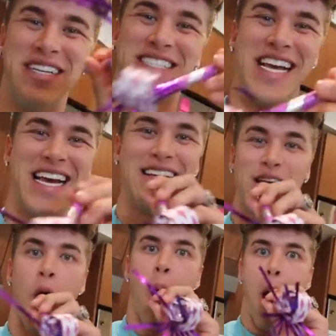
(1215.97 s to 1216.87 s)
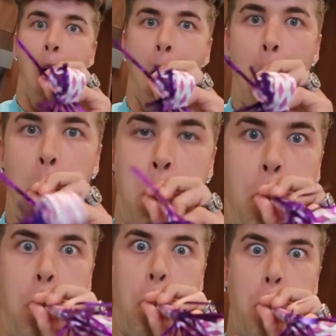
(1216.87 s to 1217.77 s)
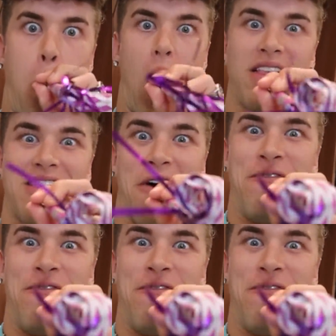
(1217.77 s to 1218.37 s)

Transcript: this thing is? What the